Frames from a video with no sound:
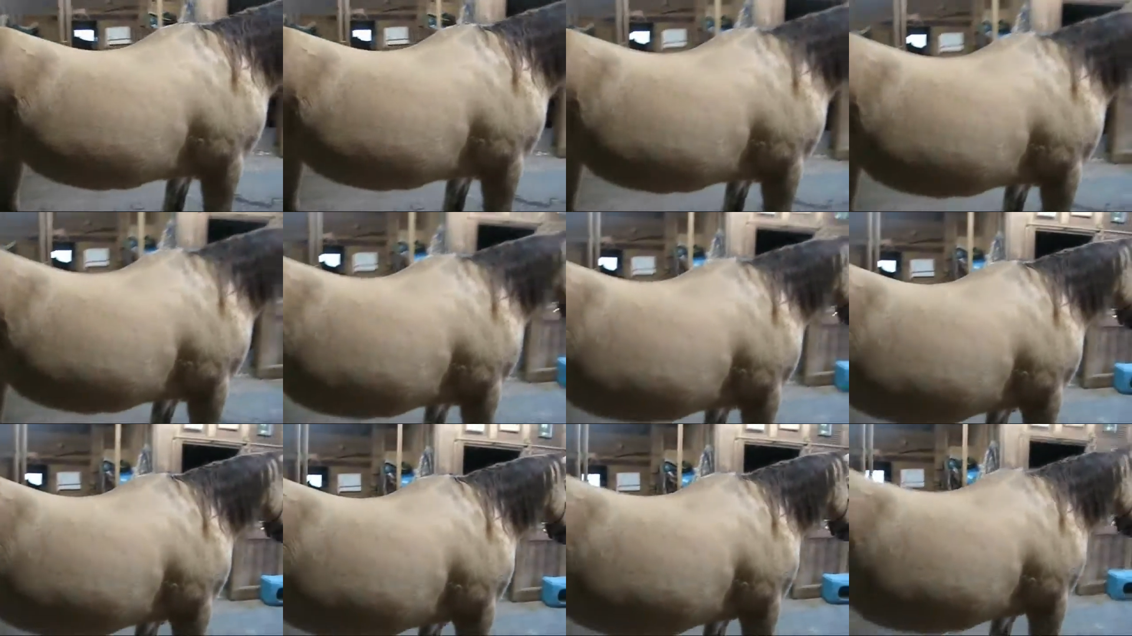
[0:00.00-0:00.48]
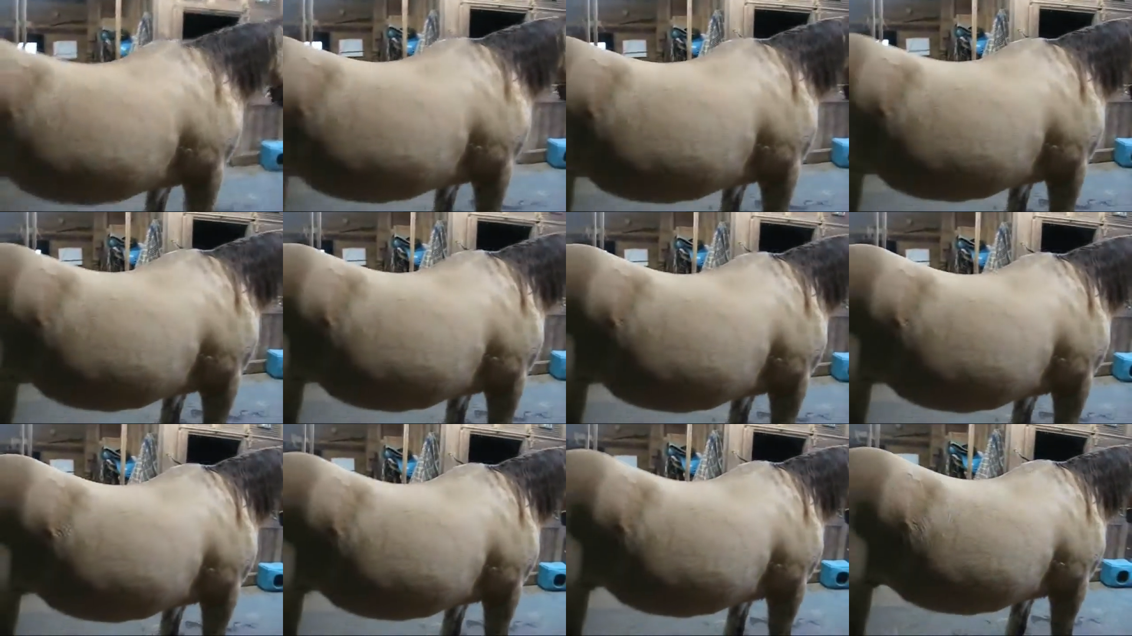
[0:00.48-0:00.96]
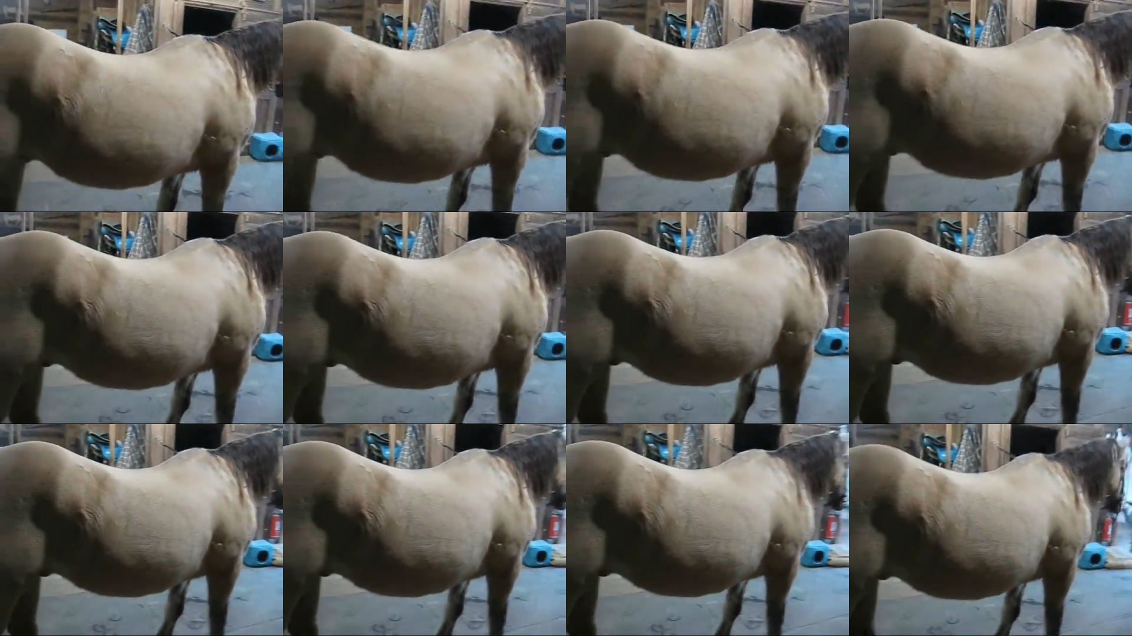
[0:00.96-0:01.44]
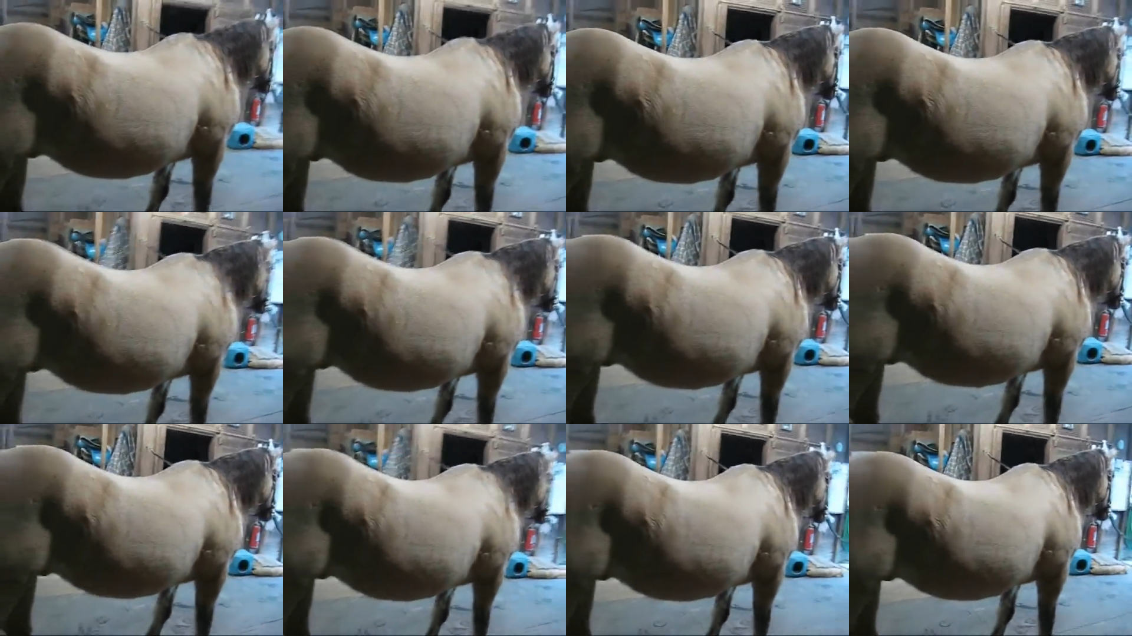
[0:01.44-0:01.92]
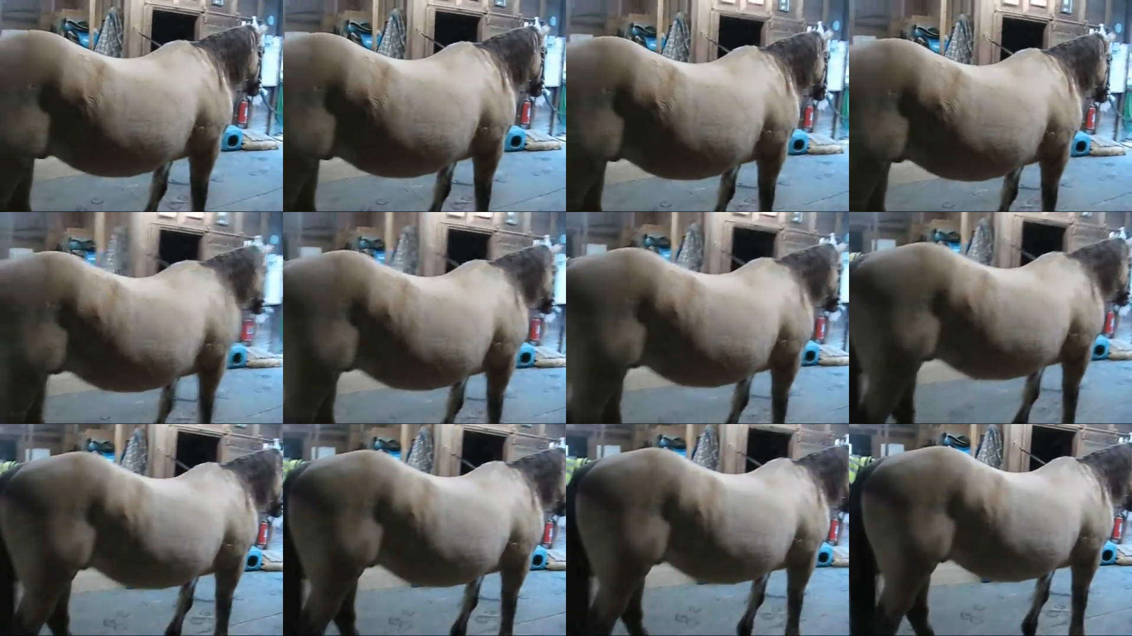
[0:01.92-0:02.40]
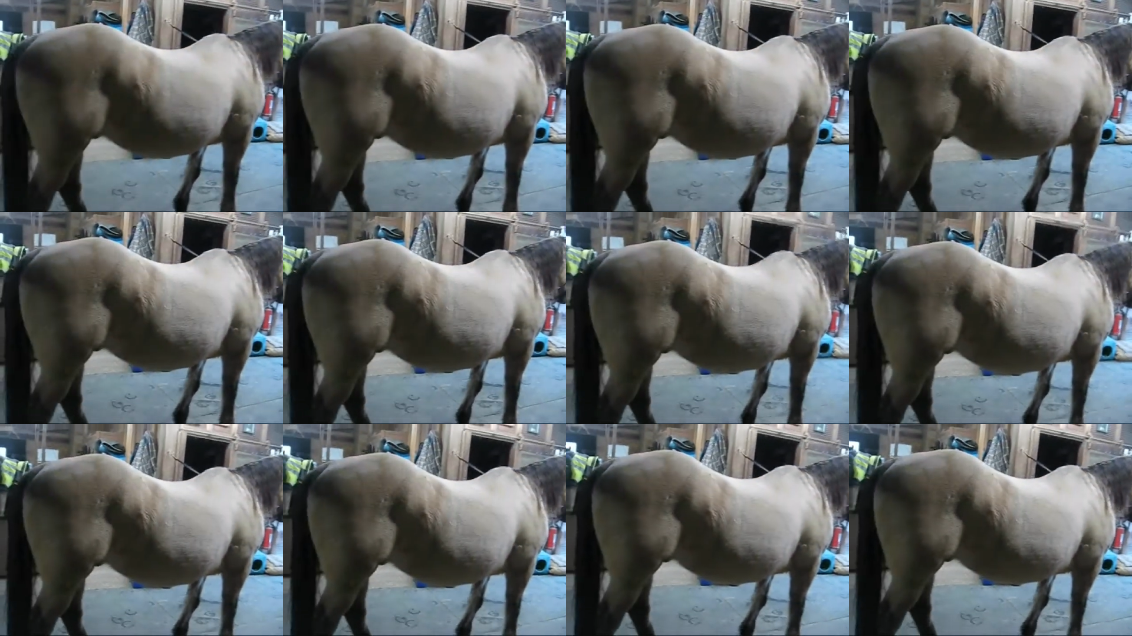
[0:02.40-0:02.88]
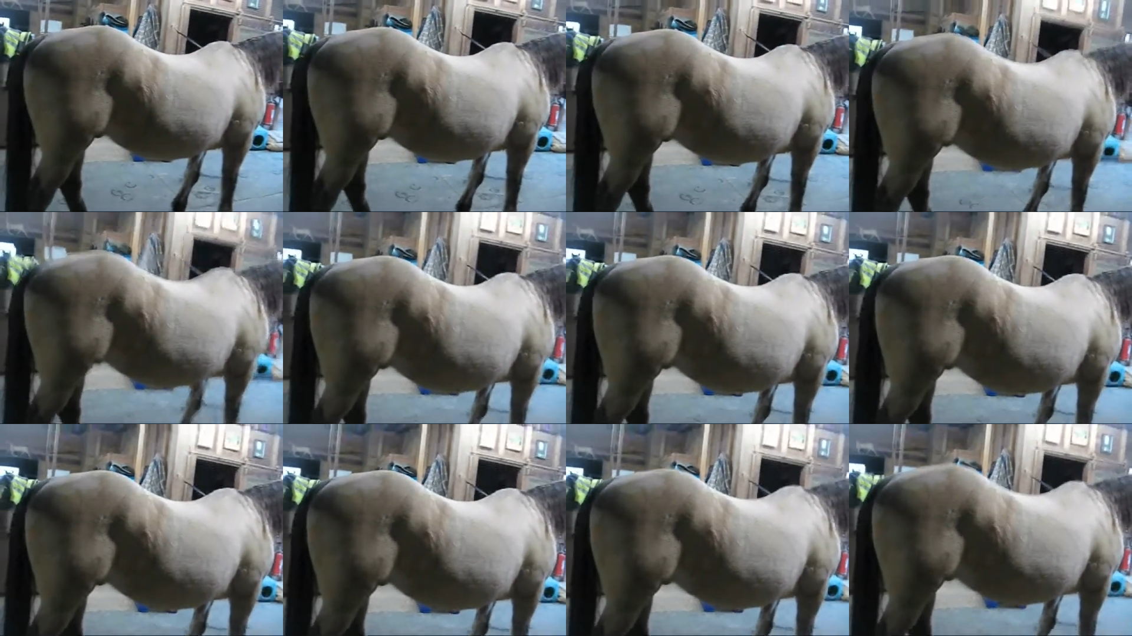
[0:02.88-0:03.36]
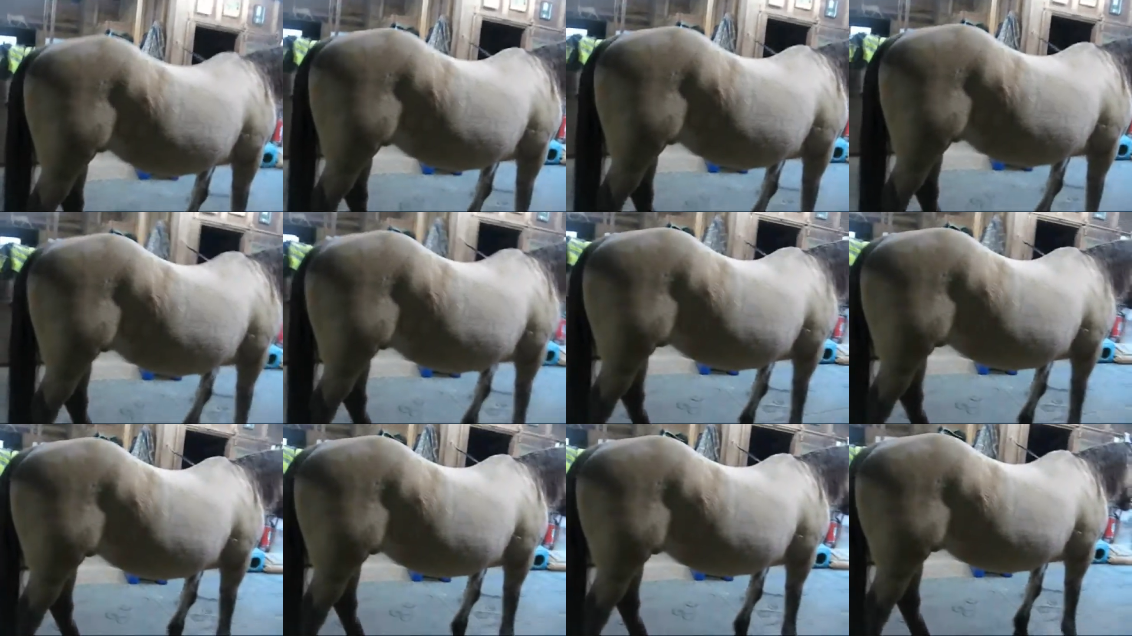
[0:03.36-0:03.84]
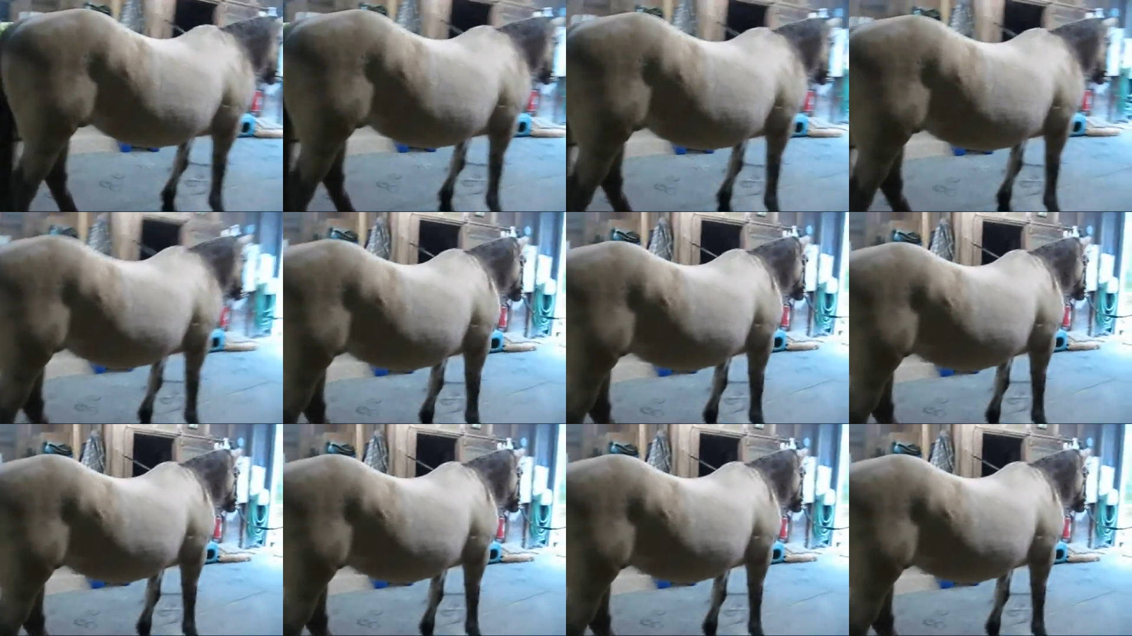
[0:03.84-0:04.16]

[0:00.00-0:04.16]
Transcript: (no speaker visible)